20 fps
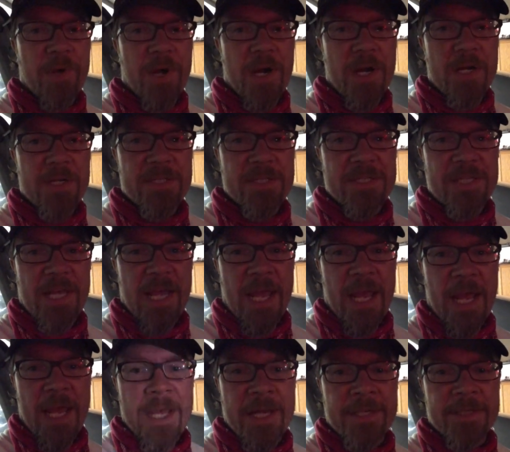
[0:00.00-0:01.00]
parts
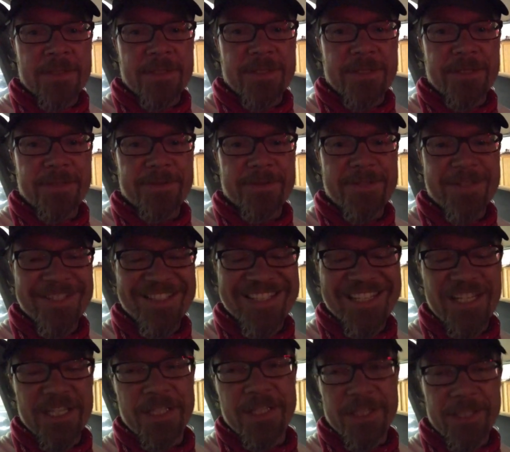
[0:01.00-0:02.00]
and
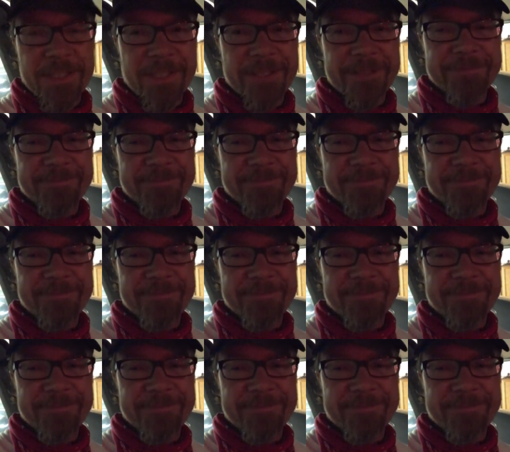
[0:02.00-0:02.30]
still